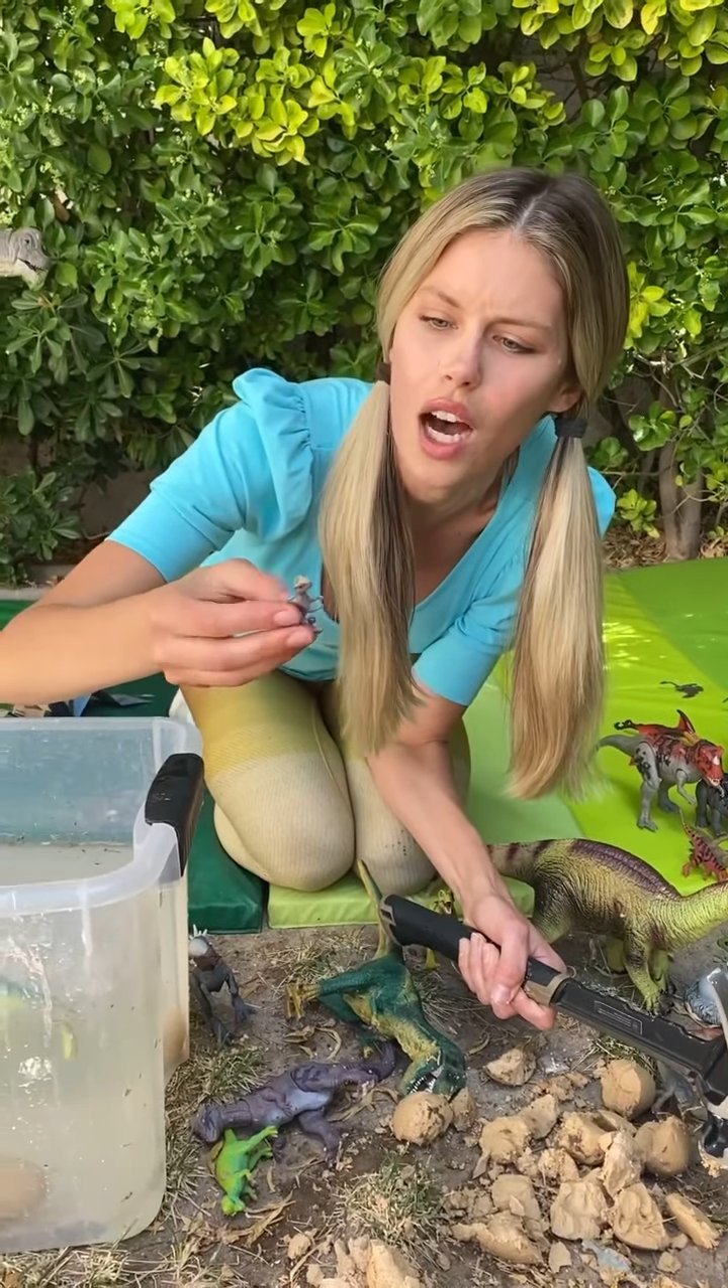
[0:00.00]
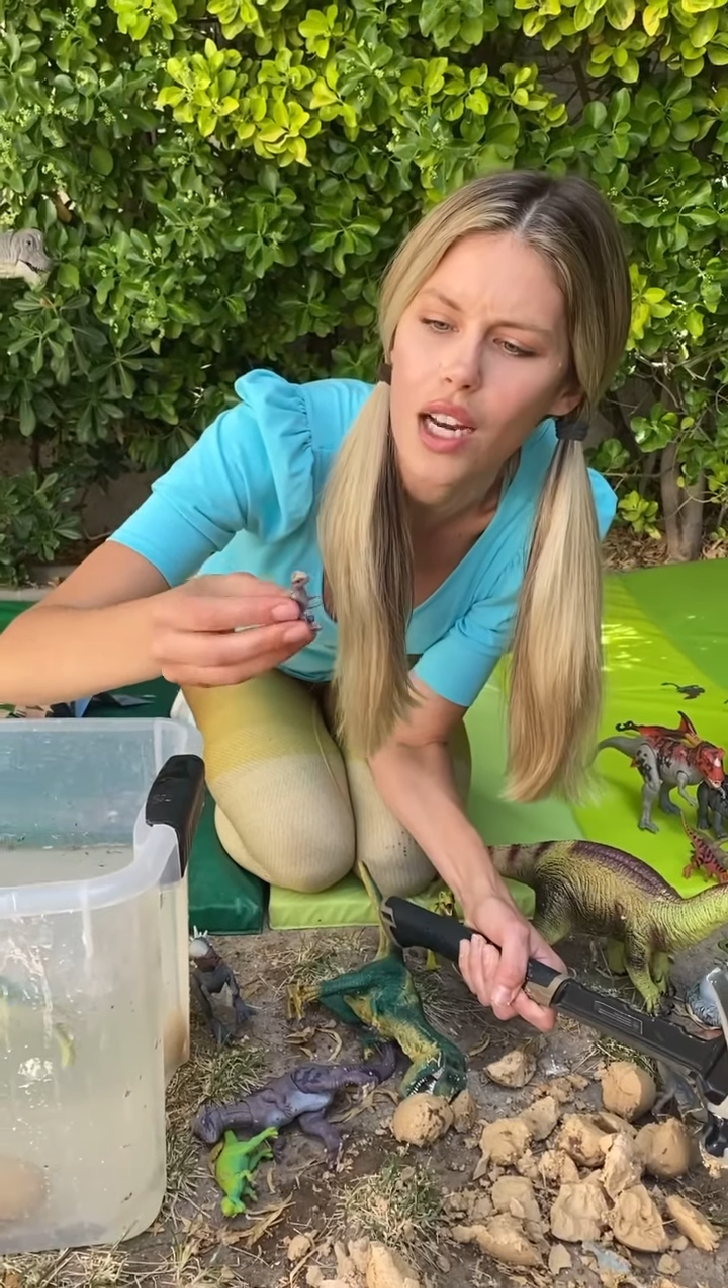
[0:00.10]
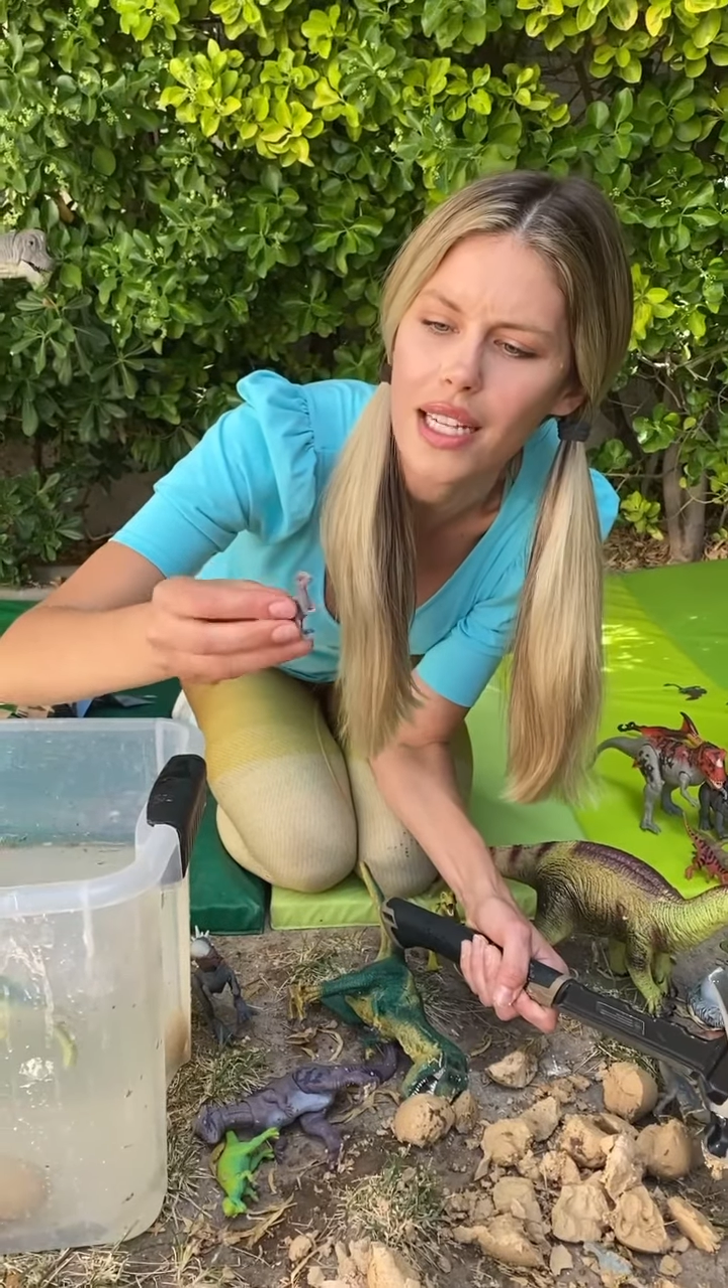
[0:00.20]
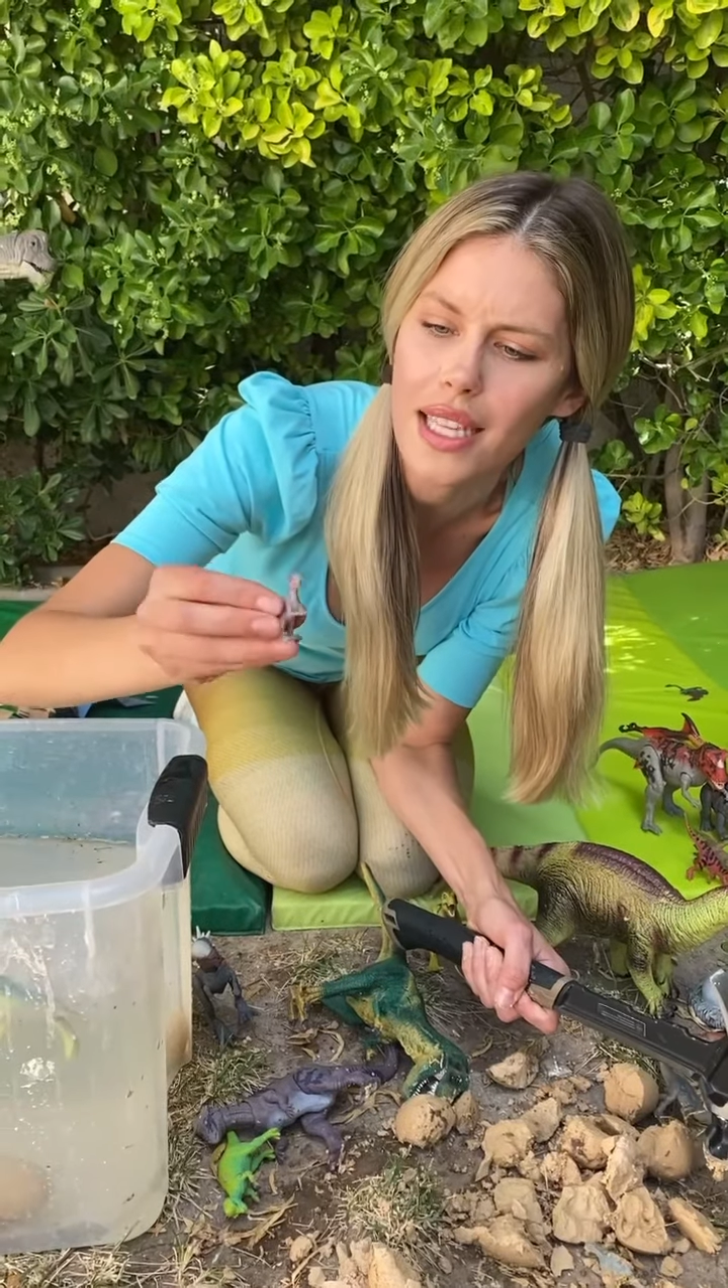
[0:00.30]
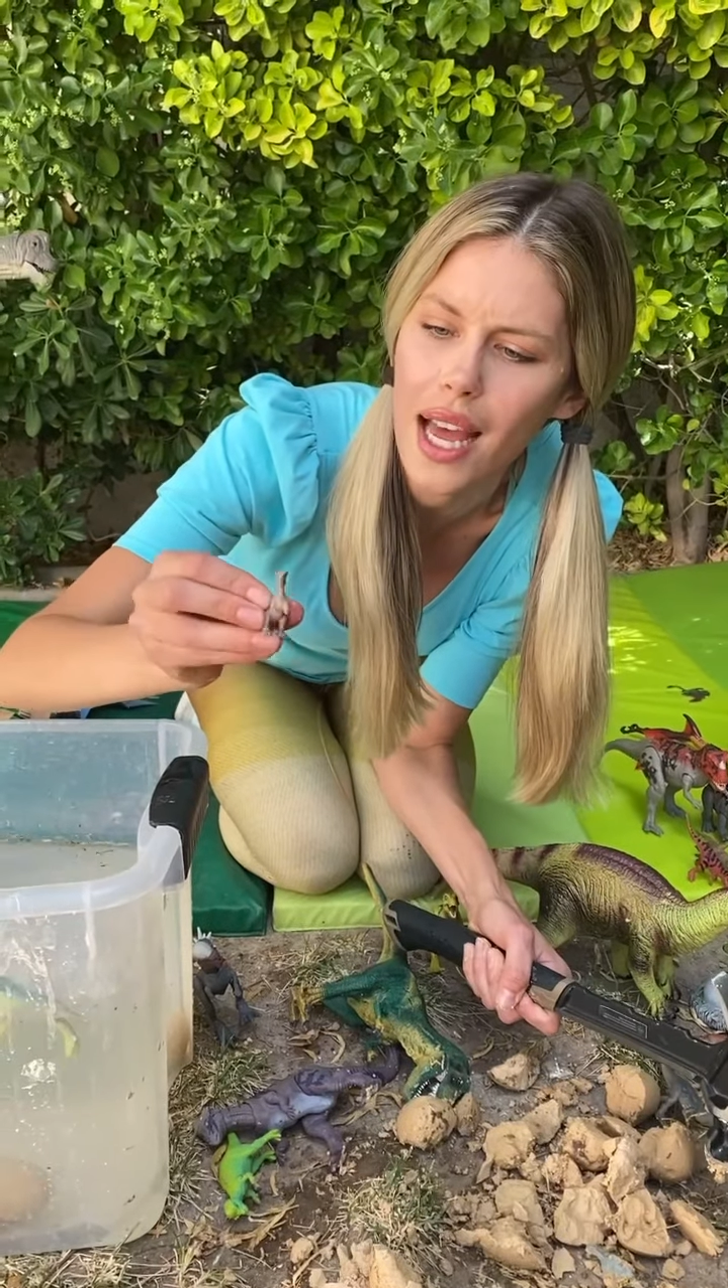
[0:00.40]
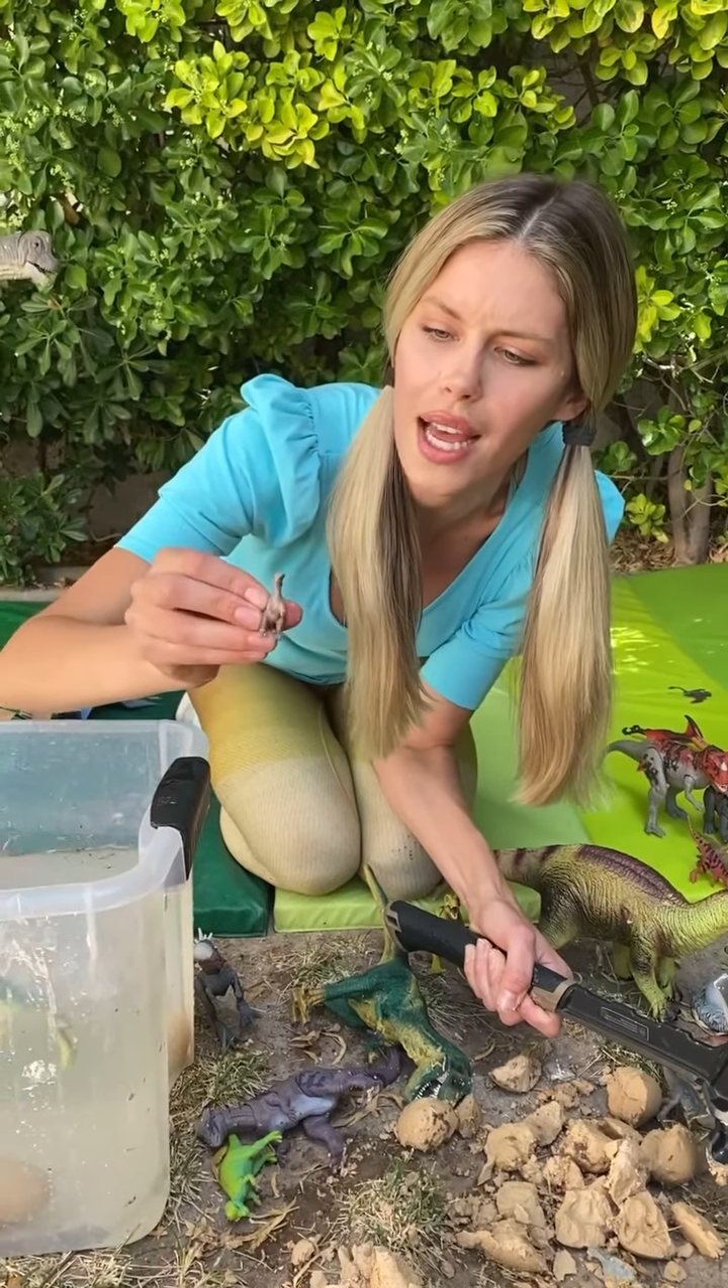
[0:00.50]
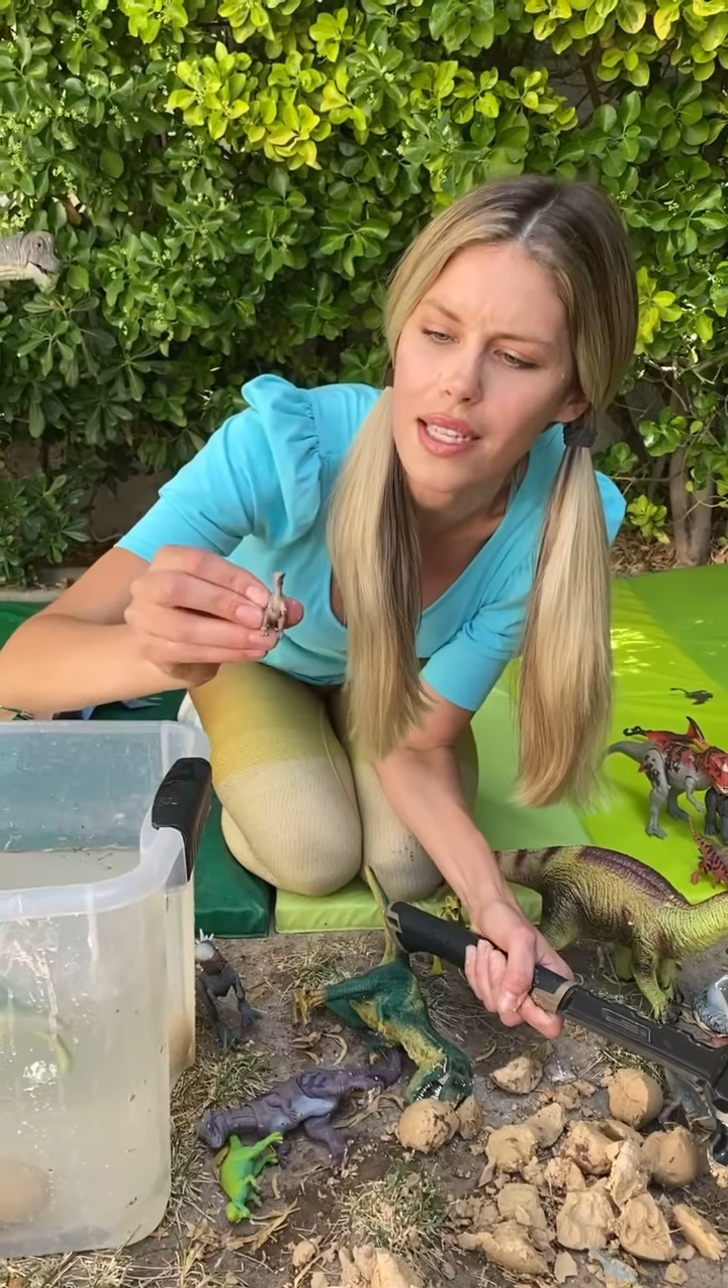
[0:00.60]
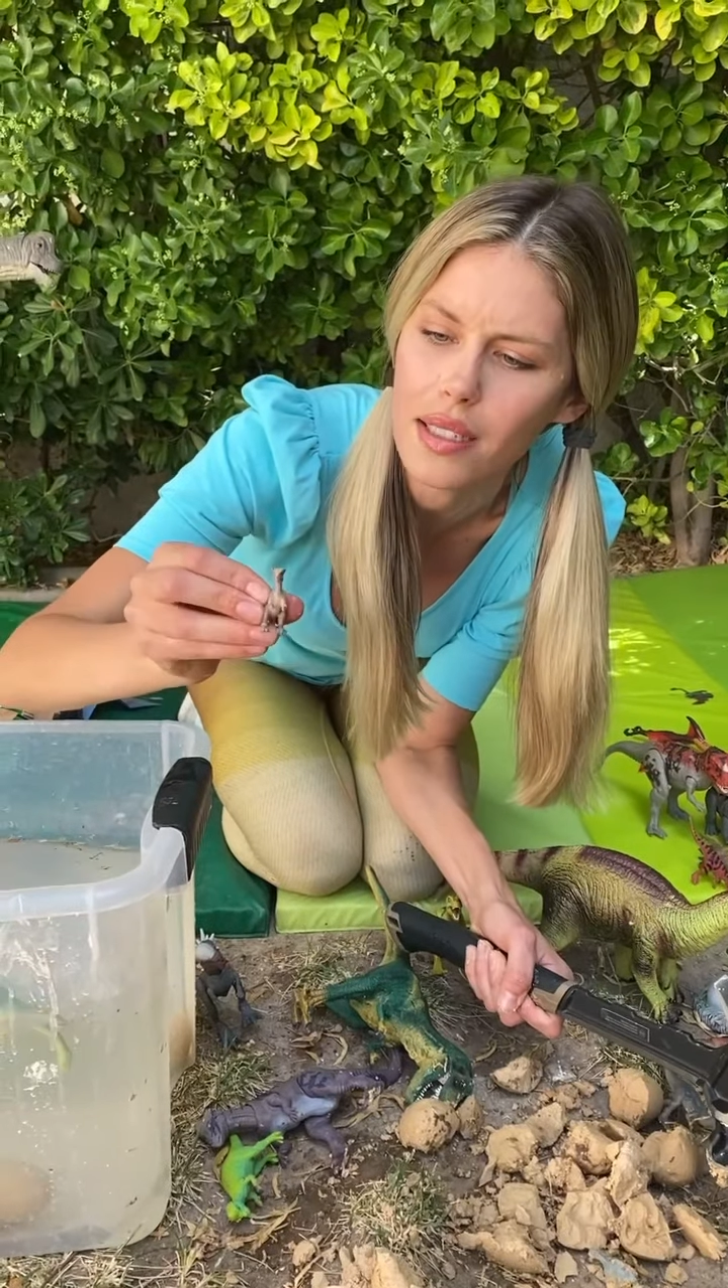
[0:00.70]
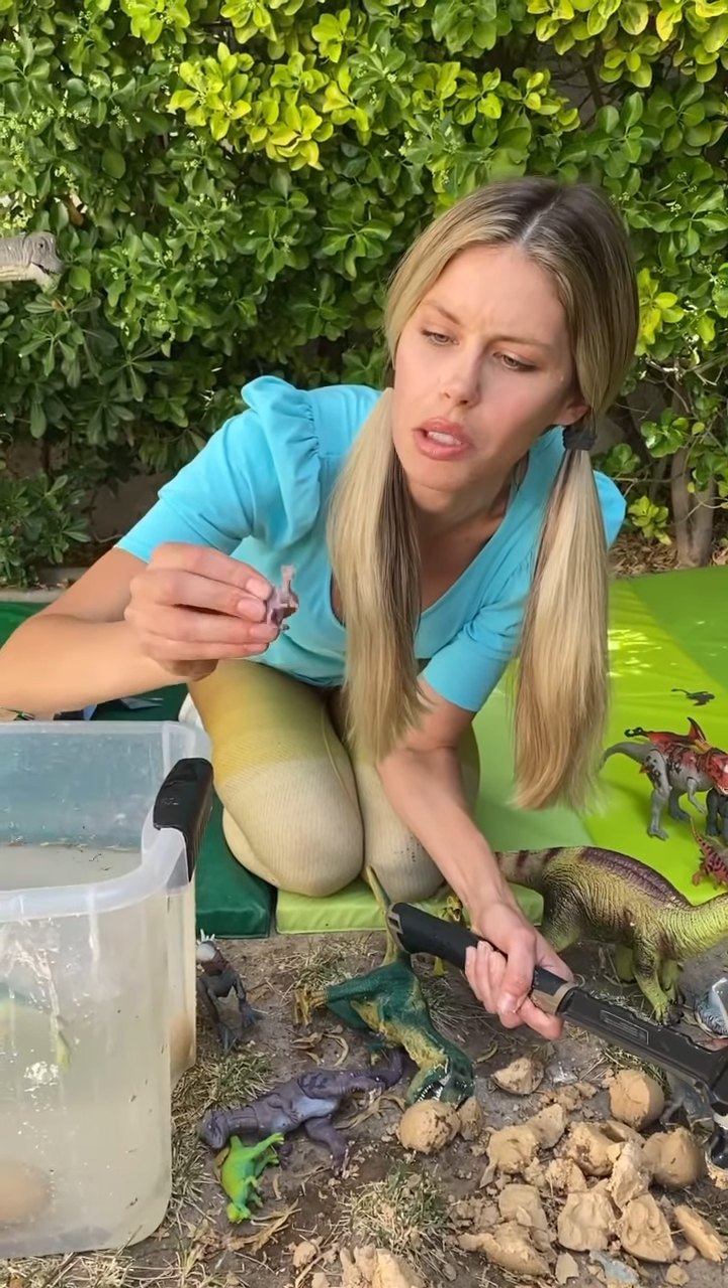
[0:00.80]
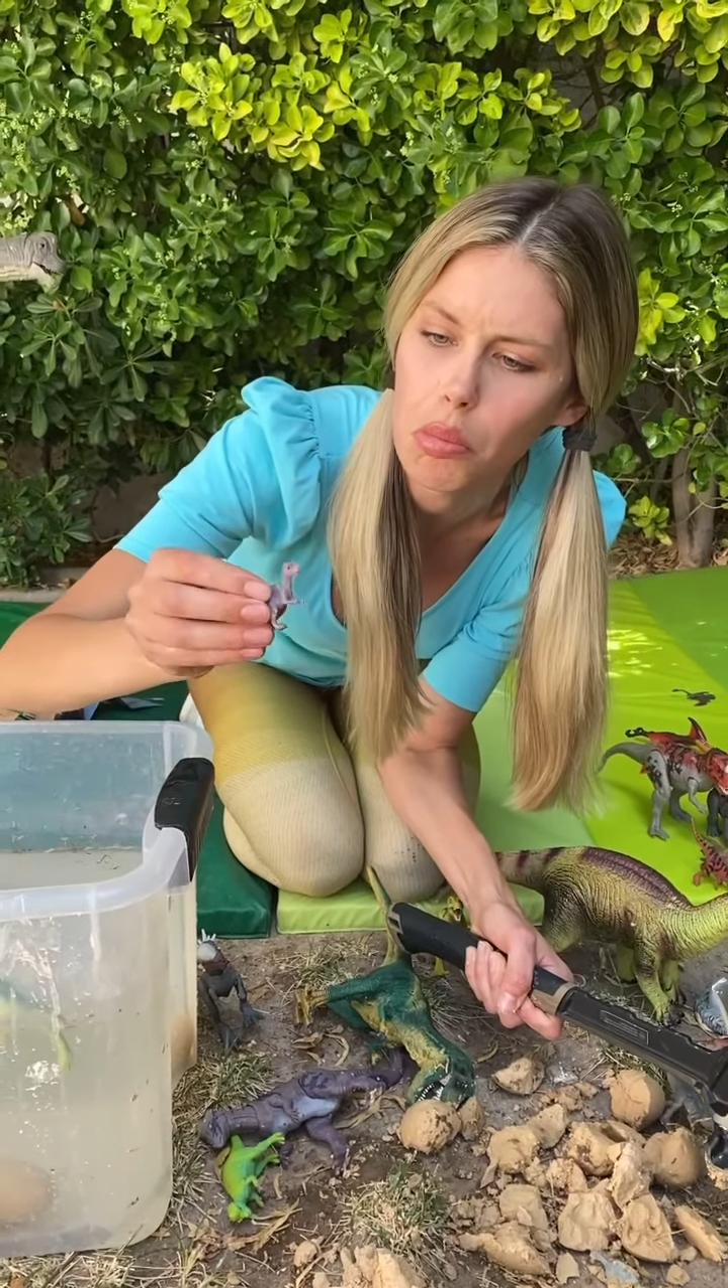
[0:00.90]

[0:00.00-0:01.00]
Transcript: on its head.